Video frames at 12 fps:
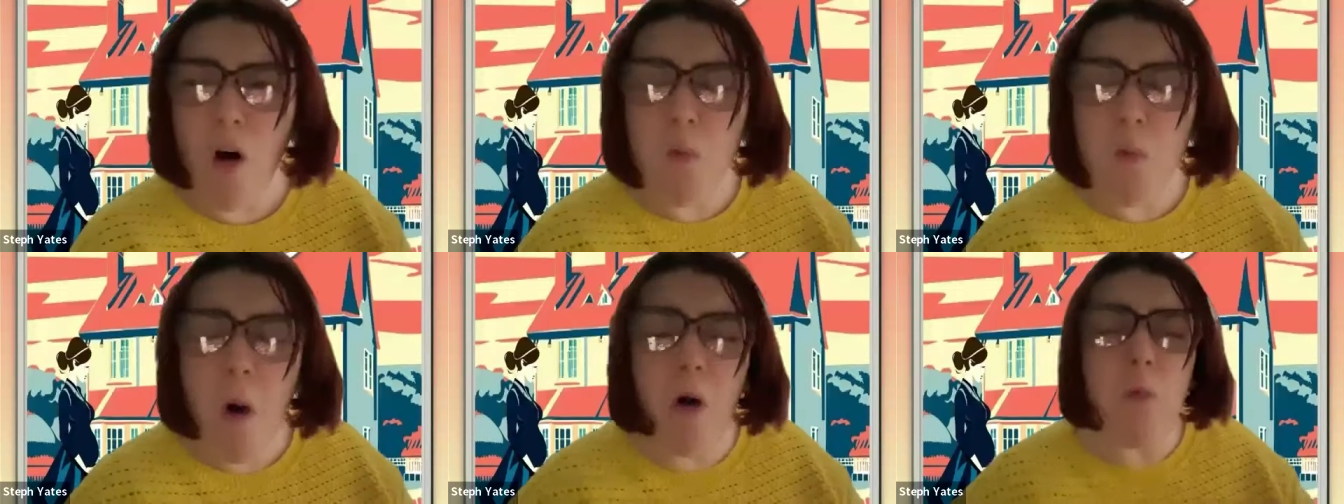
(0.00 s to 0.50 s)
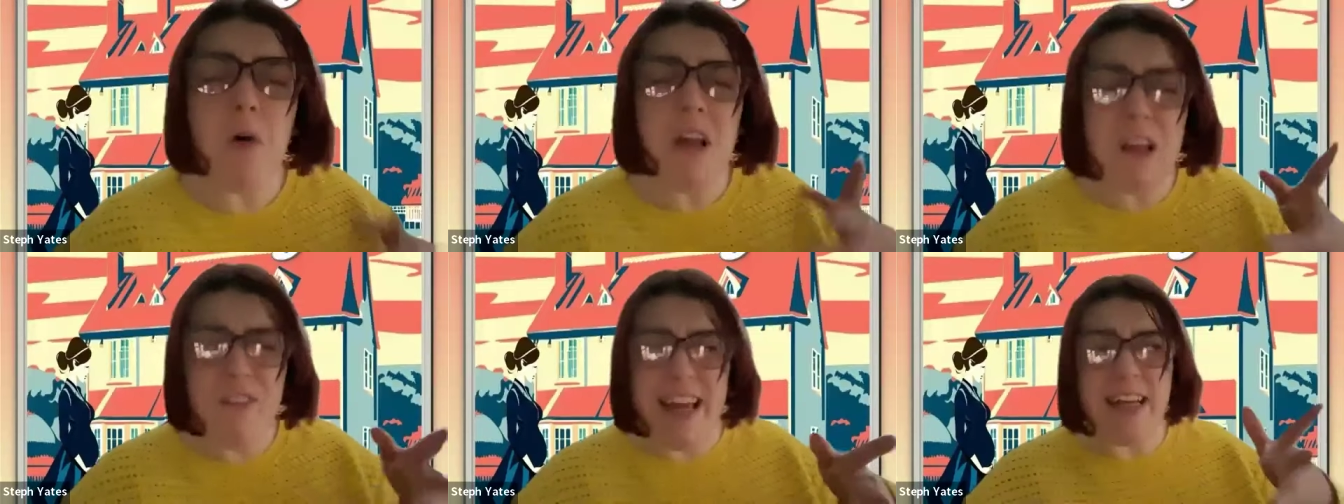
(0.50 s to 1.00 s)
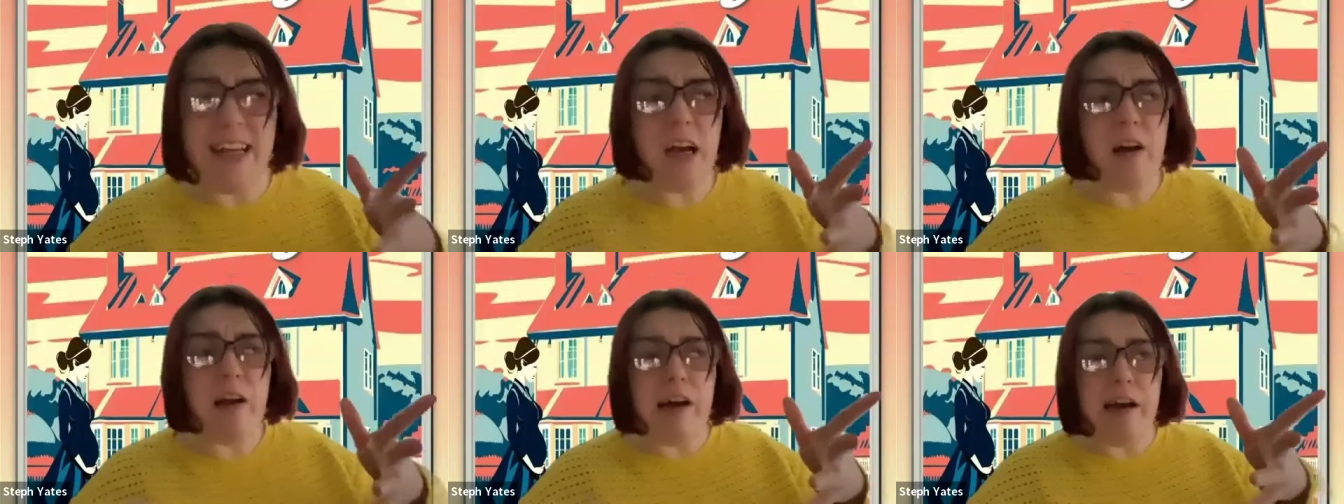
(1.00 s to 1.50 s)
what what was being
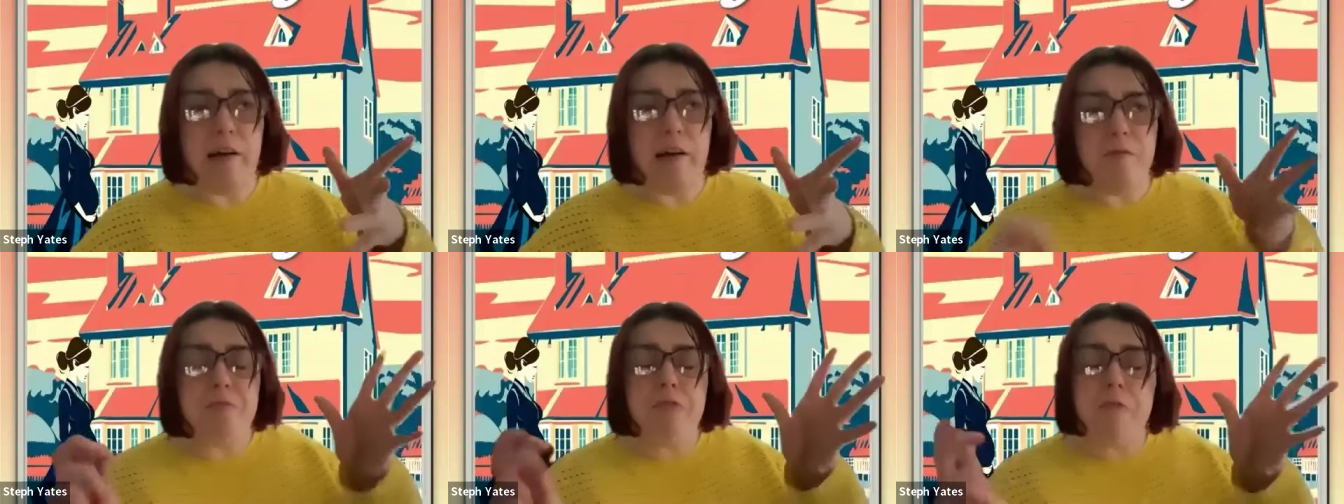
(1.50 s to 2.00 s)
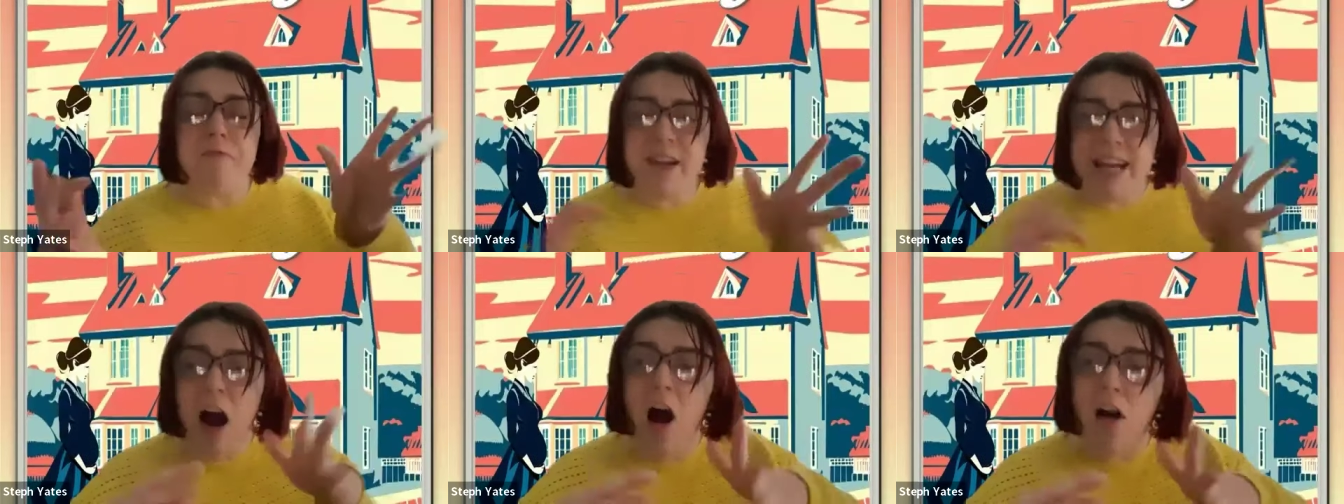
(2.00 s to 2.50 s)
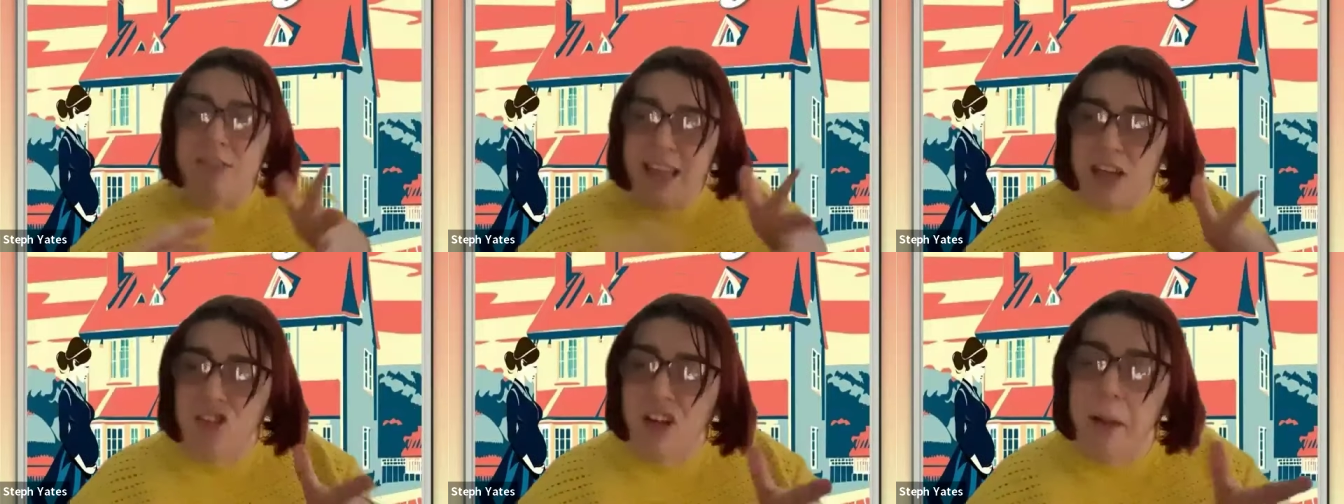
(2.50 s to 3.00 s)
uh, the
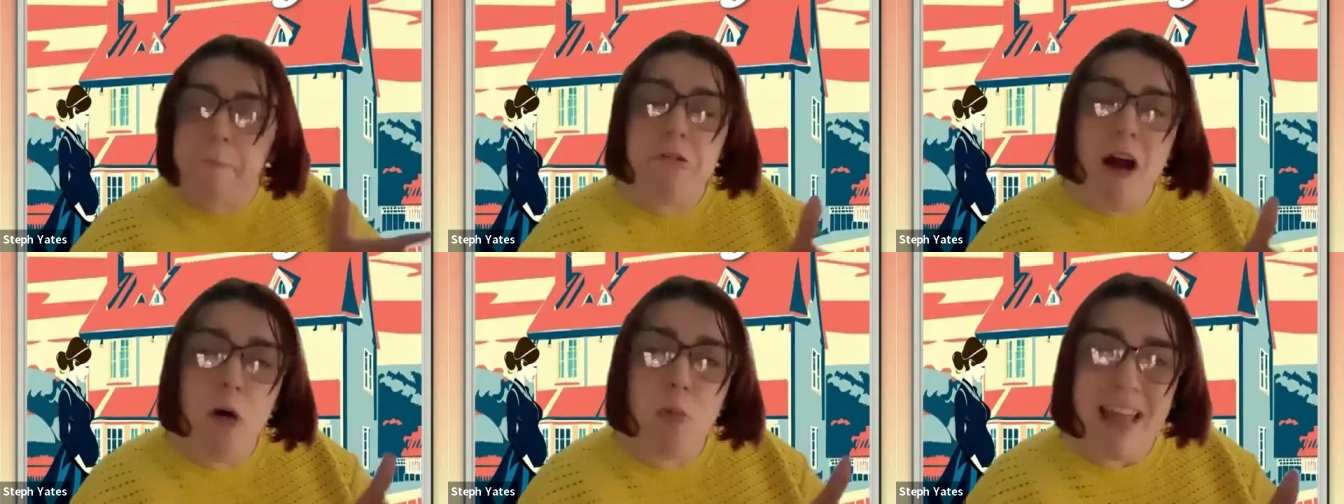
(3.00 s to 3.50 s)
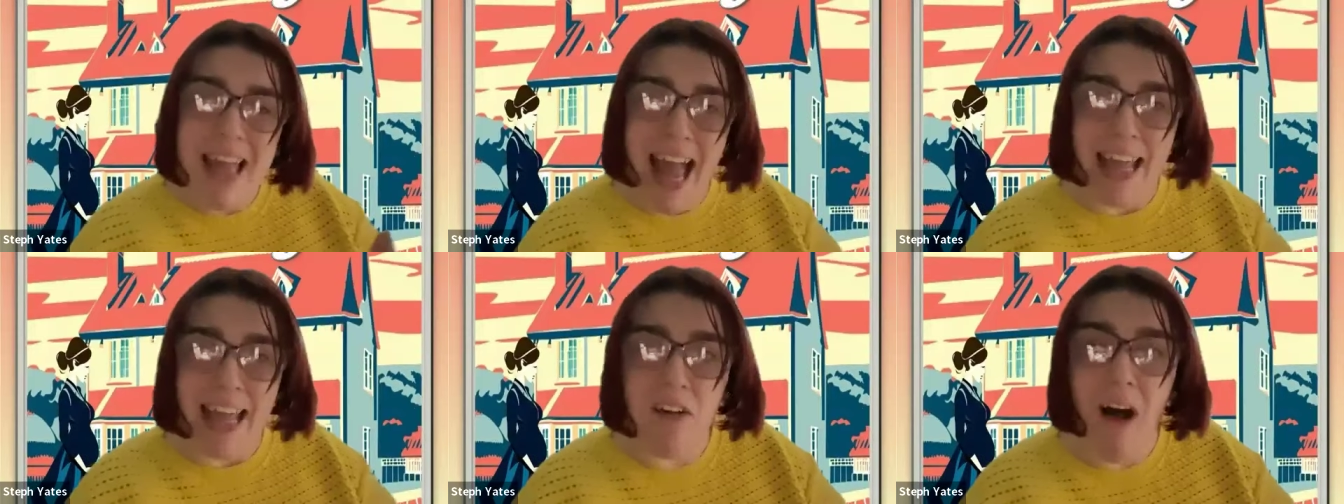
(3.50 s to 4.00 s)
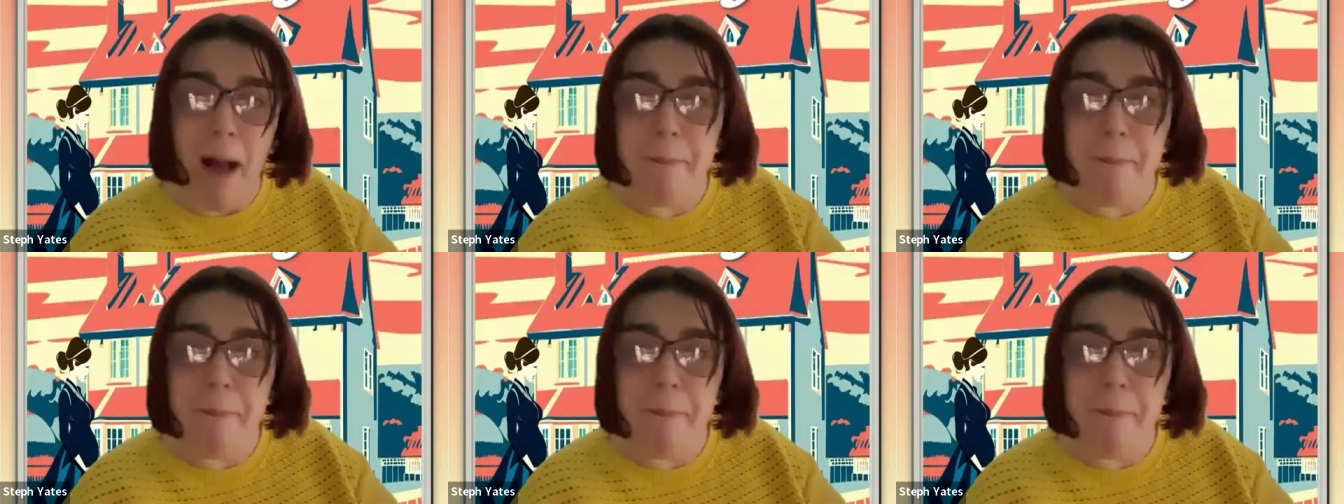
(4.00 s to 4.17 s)
auditioning process like?